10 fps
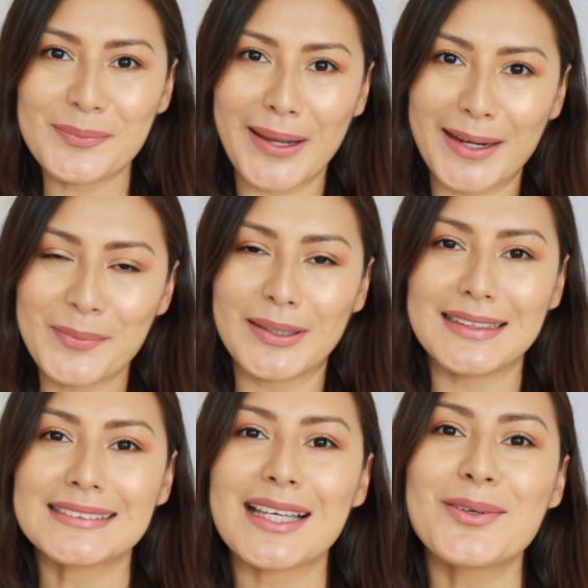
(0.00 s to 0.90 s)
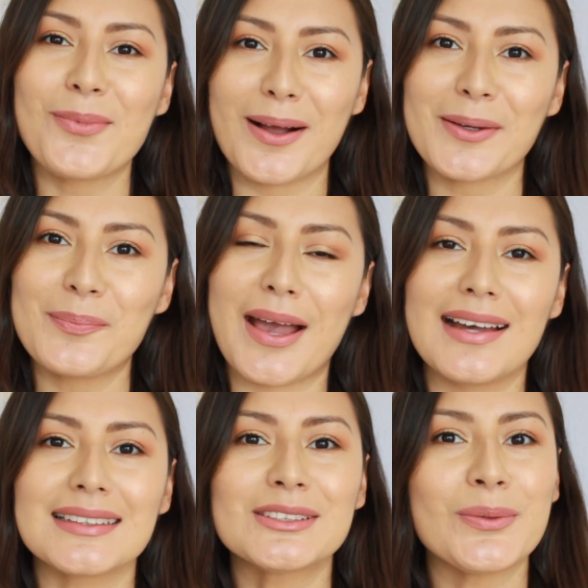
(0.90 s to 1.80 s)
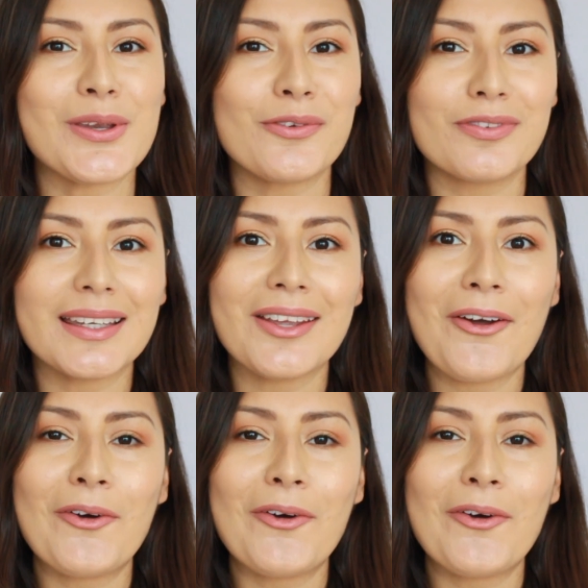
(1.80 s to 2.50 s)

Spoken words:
up, my honey bunnies, and welcome back to a new video.